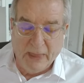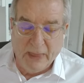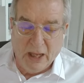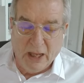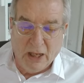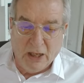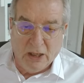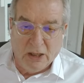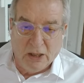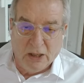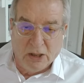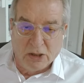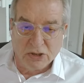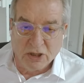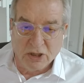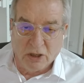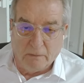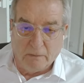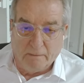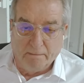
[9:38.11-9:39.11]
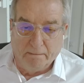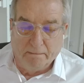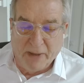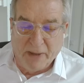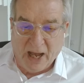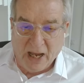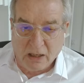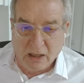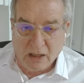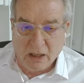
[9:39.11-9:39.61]
So back
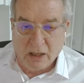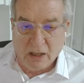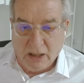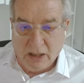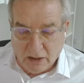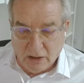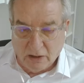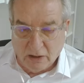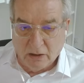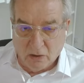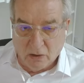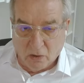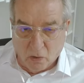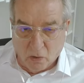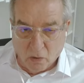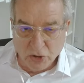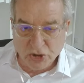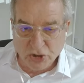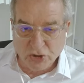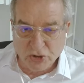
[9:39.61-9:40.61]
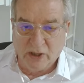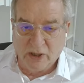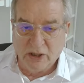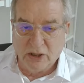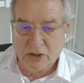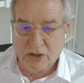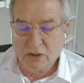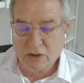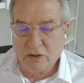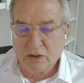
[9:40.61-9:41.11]
in August
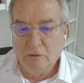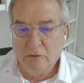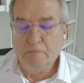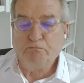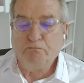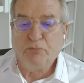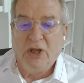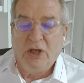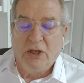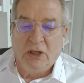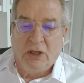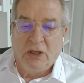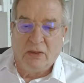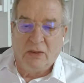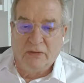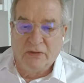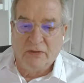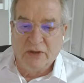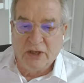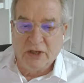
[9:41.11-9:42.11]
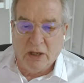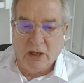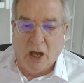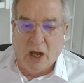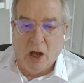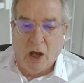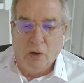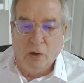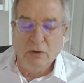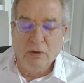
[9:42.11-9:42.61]
22, the
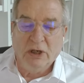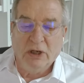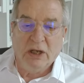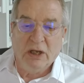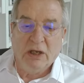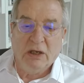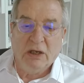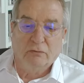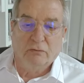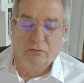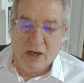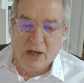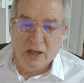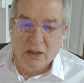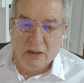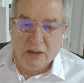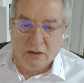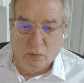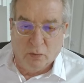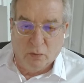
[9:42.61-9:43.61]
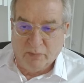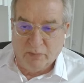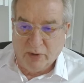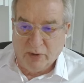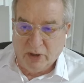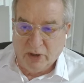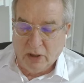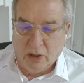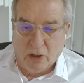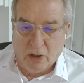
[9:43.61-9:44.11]
only rate that would have been
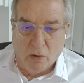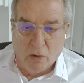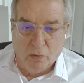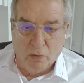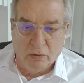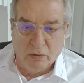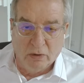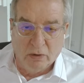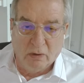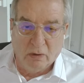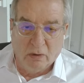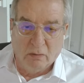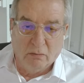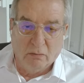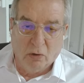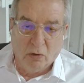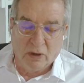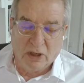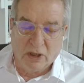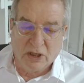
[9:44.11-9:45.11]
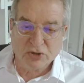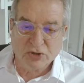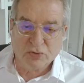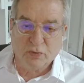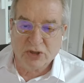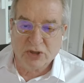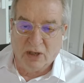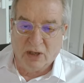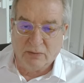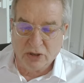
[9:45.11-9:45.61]
known more or less with some
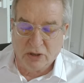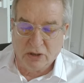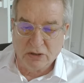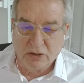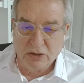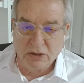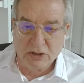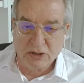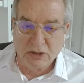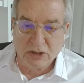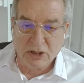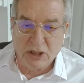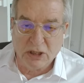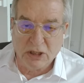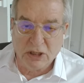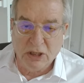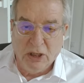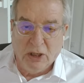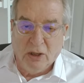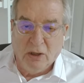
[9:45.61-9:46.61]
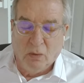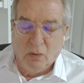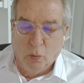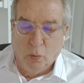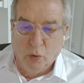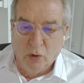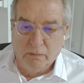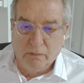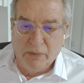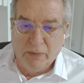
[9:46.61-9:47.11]
certainty would
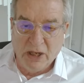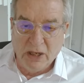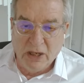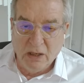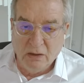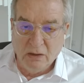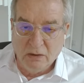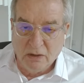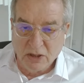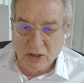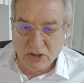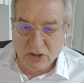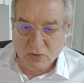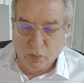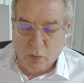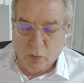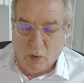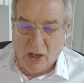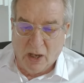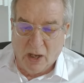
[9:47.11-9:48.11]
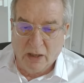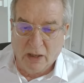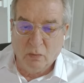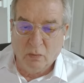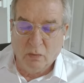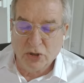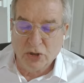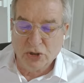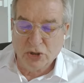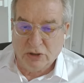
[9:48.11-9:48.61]
be this one, which you
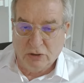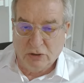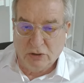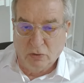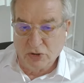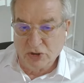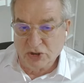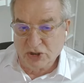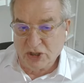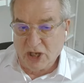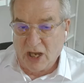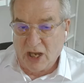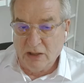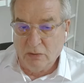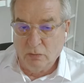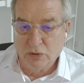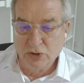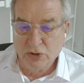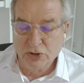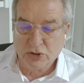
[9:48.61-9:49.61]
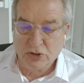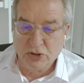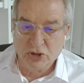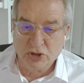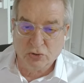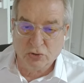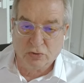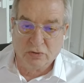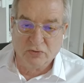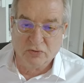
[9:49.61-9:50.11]
could say was the sort of
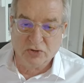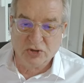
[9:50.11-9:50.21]
spot